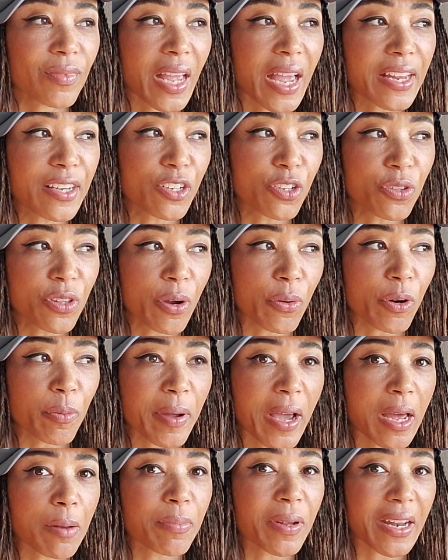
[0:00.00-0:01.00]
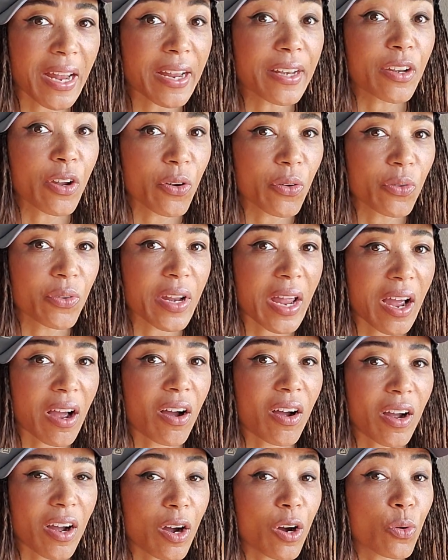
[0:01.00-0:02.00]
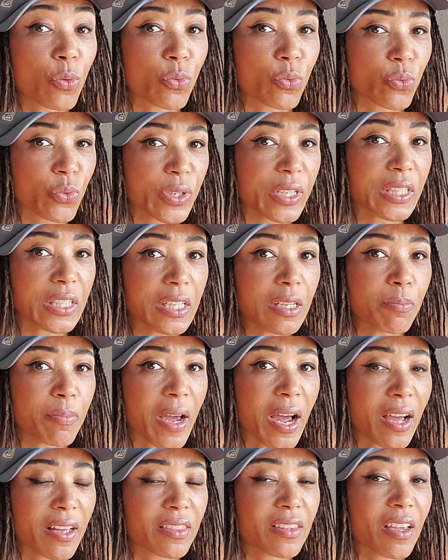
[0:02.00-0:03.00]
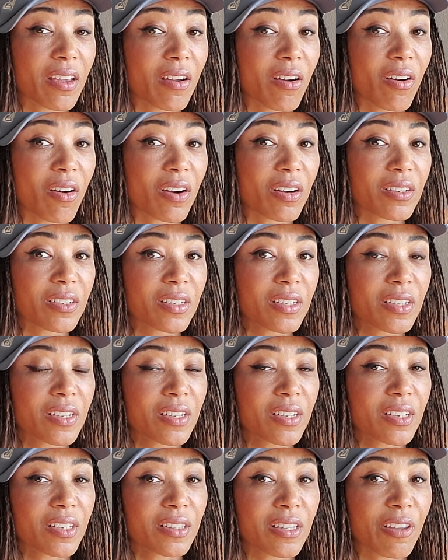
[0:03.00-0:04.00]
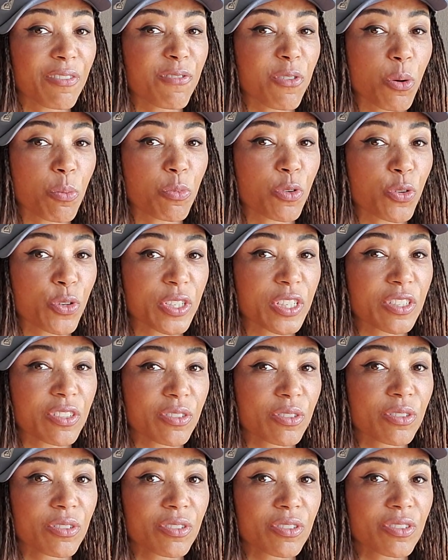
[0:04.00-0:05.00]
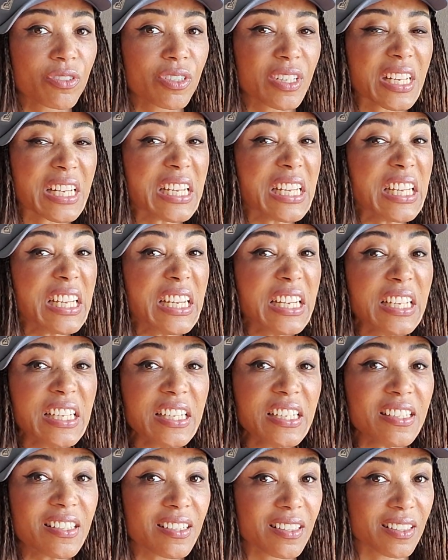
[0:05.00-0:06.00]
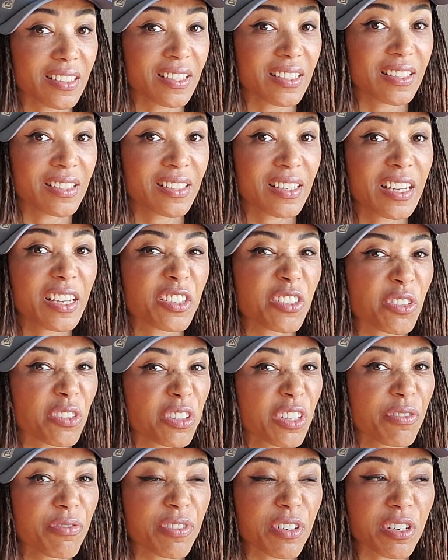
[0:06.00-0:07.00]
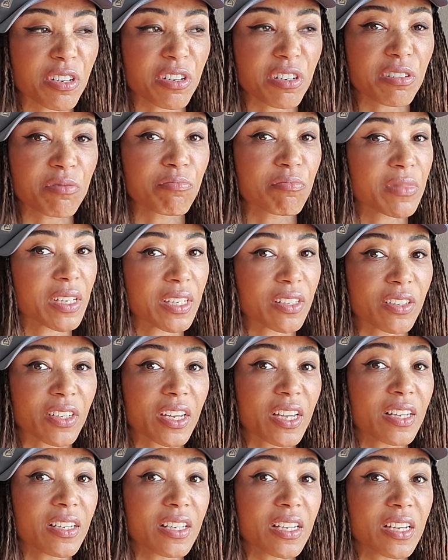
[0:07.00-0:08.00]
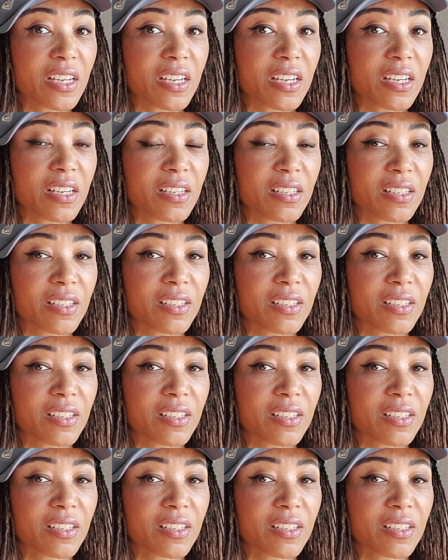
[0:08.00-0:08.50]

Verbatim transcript: I knew they were bad, but I know now how really bad they are. They form crystals easily in your liver, kidney,